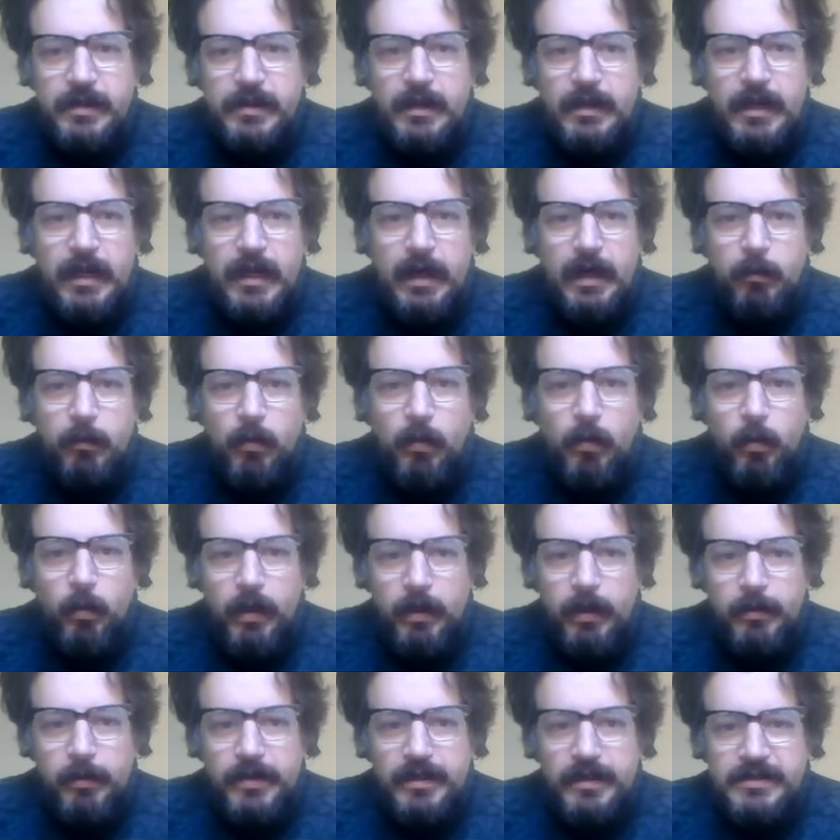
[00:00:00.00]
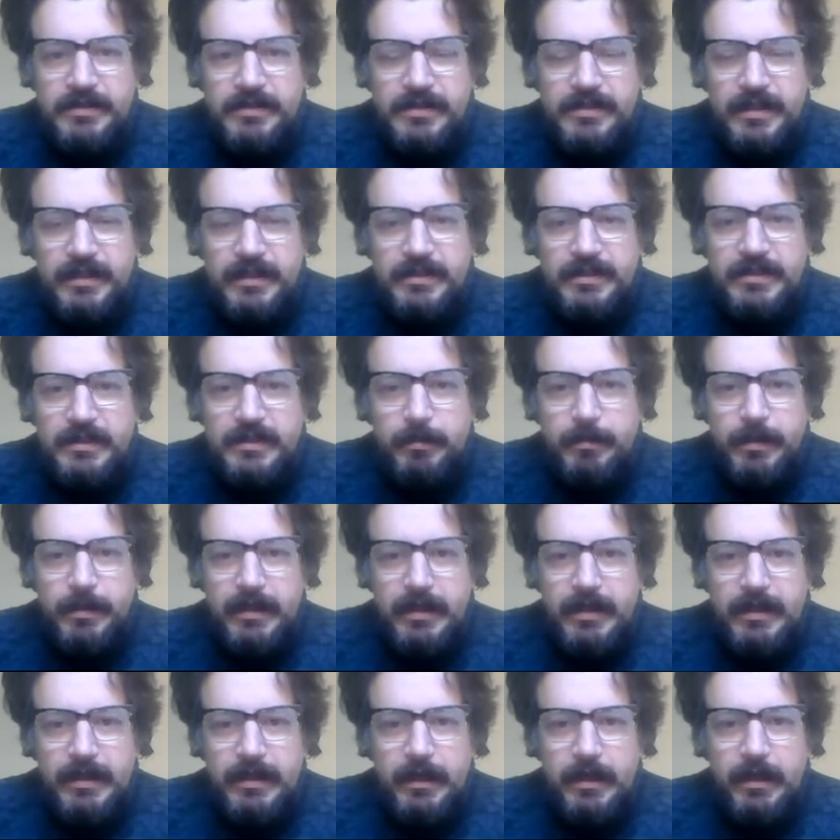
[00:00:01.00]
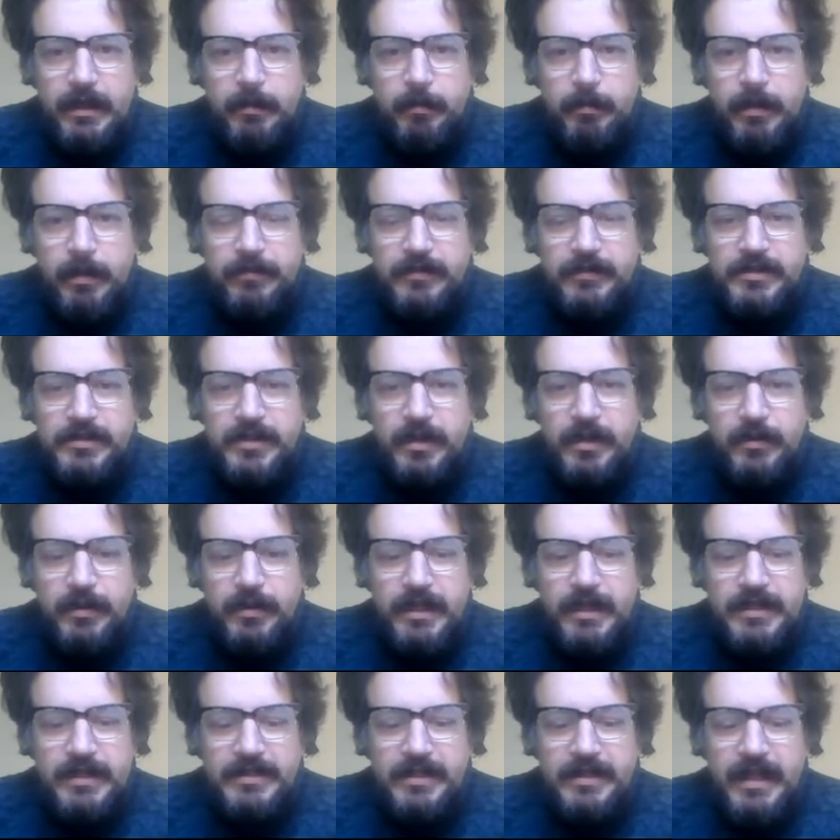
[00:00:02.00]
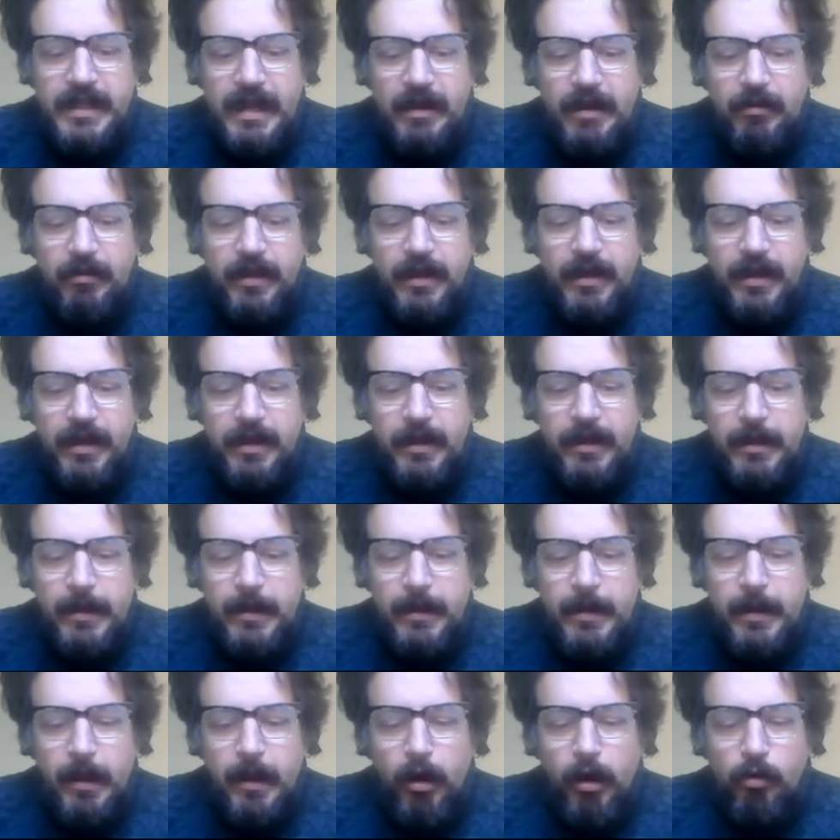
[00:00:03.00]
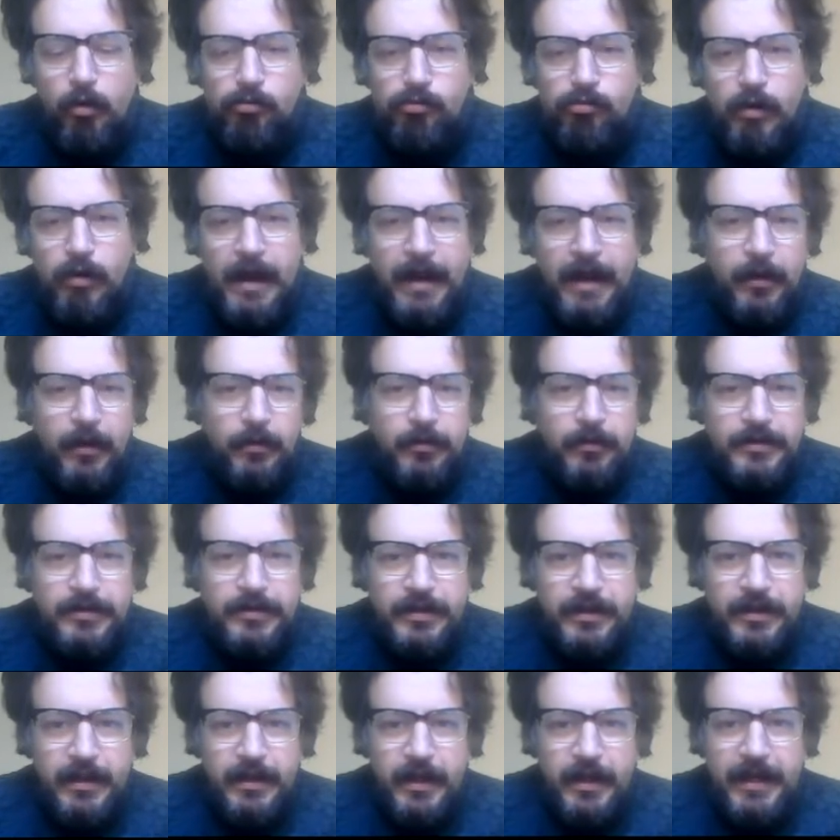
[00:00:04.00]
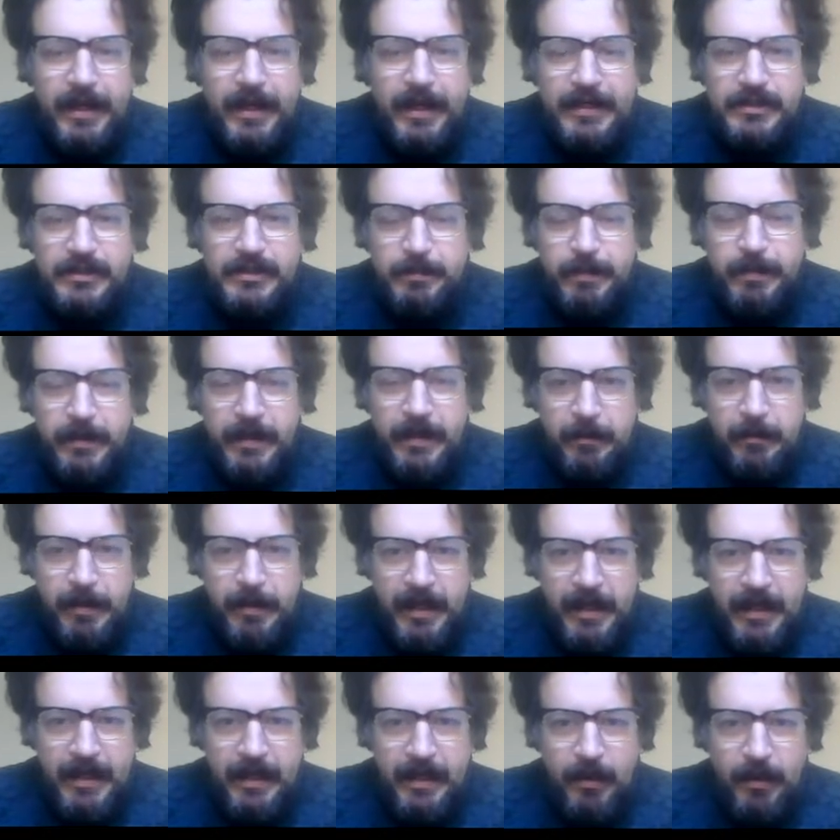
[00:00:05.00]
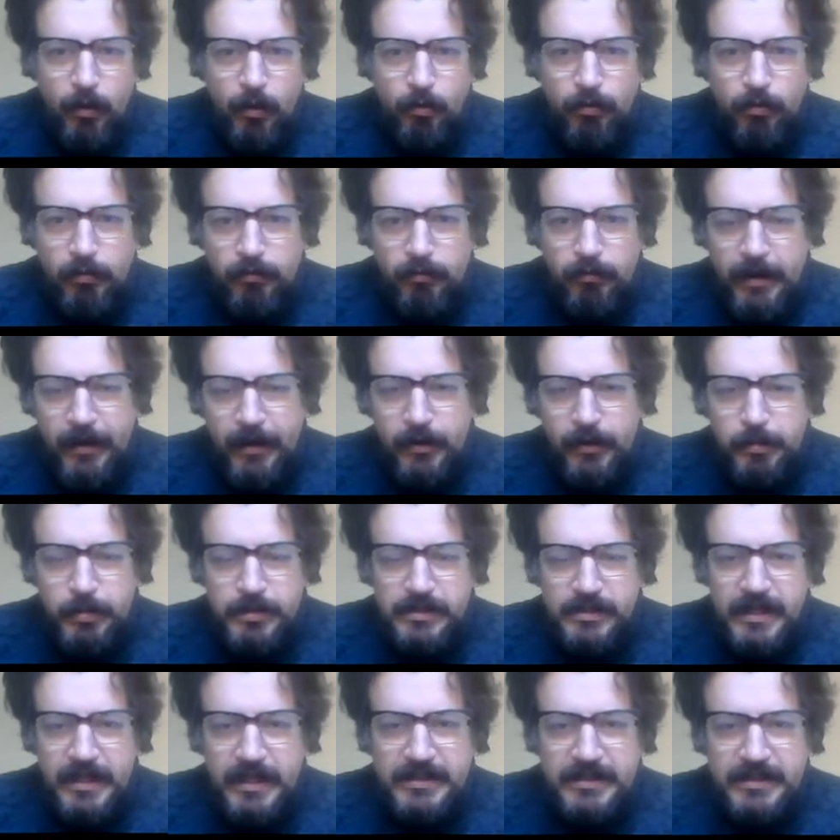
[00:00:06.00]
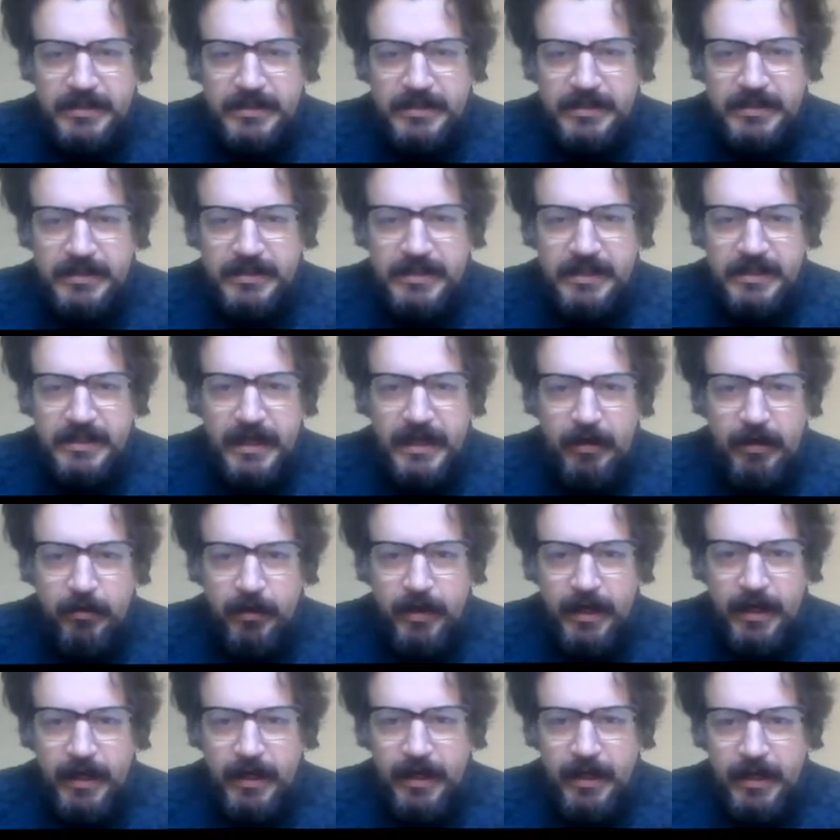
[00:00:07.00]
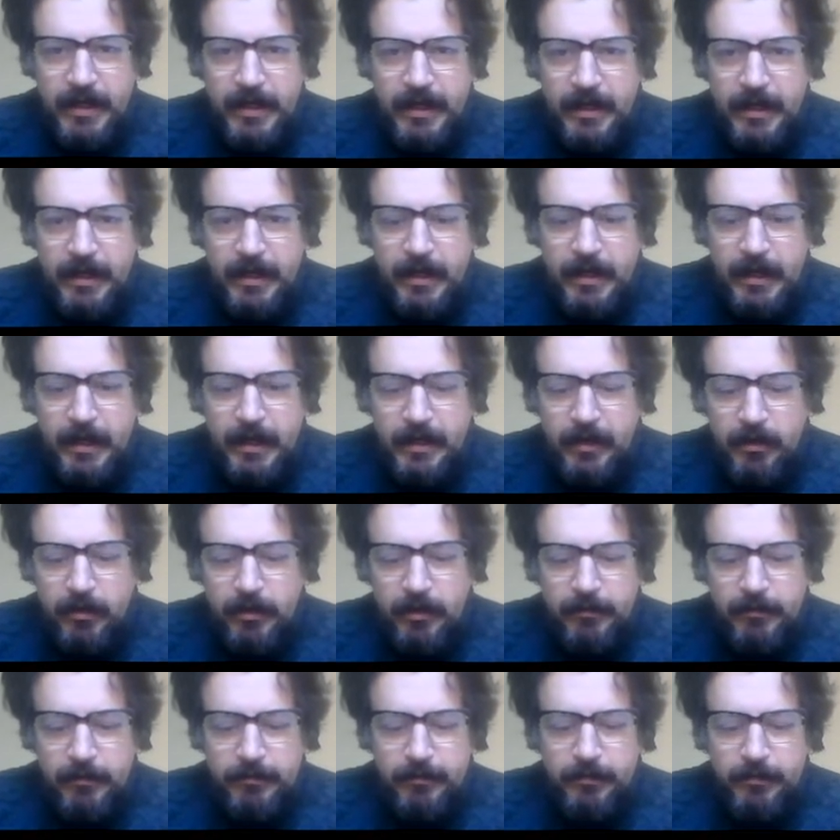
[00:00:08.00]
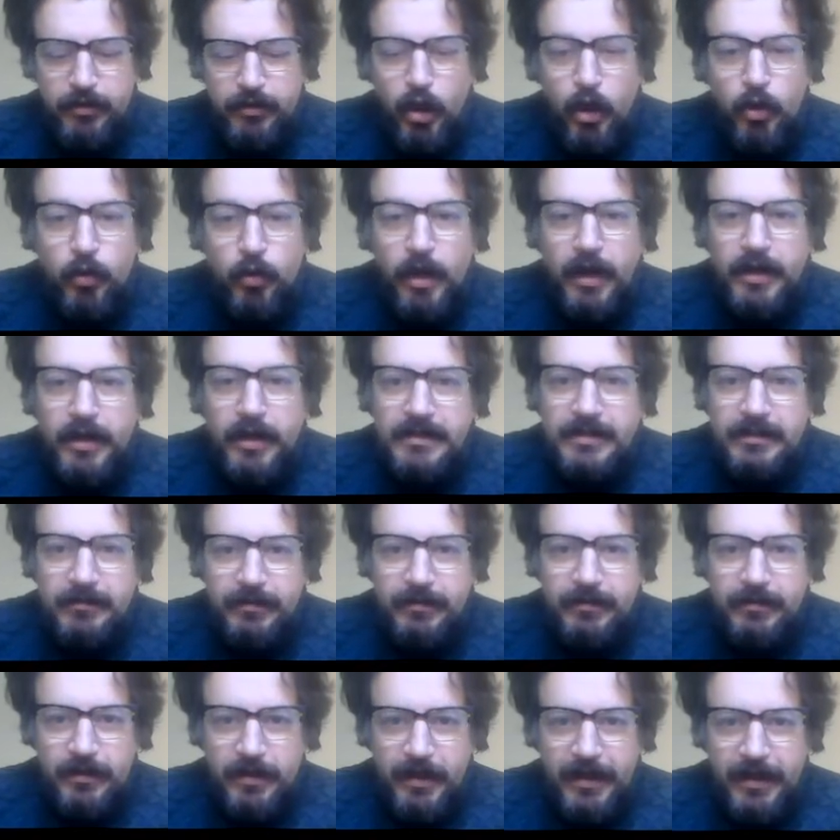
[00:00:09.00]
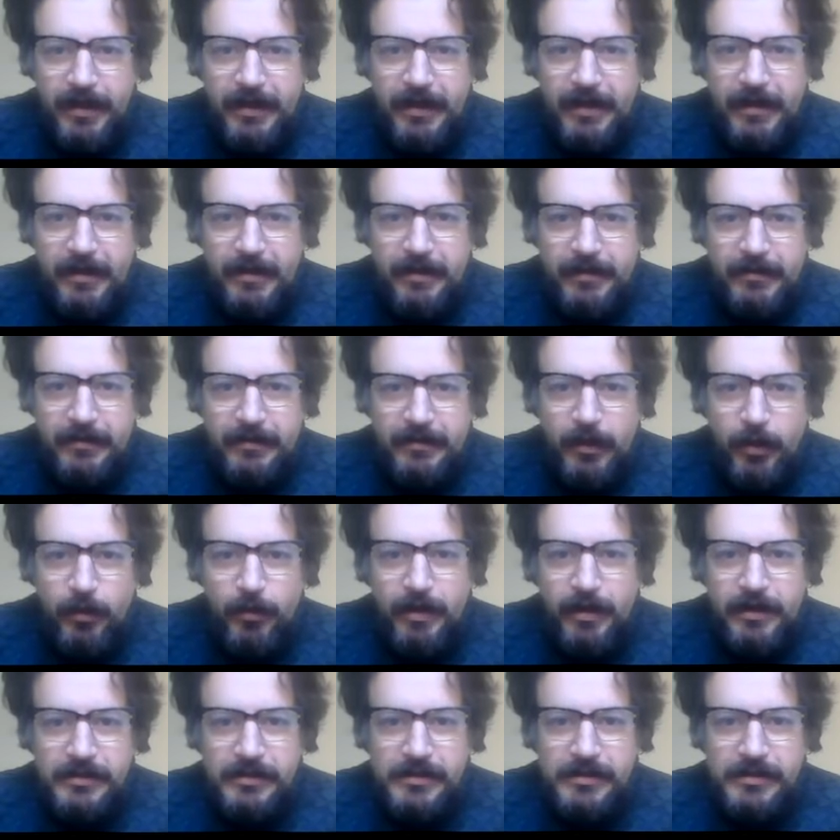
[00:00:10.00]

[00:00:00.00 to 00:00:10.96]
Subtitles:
and what we would consider to be a buffer zone is an area around an HPMA or around a protected area, a kind of donut, if you like, donut shape,